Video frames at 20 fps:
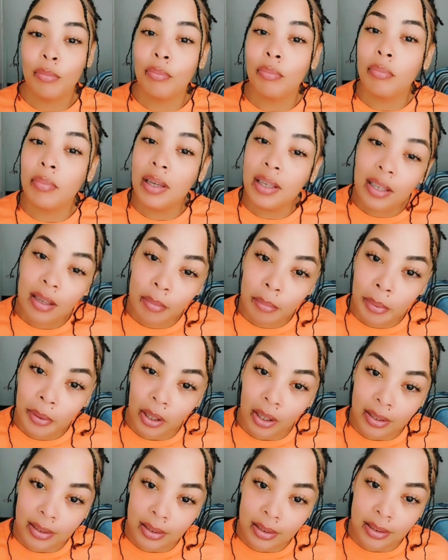medium
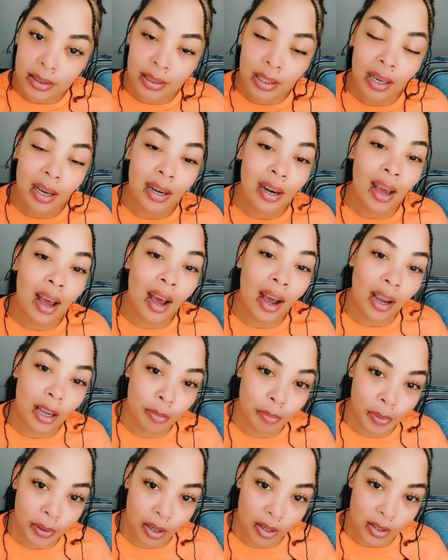porosity, and
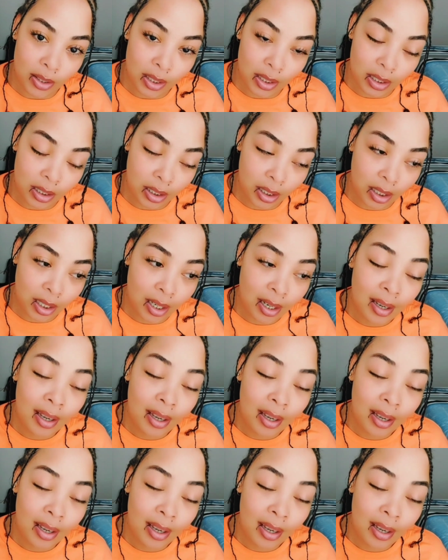high porosity.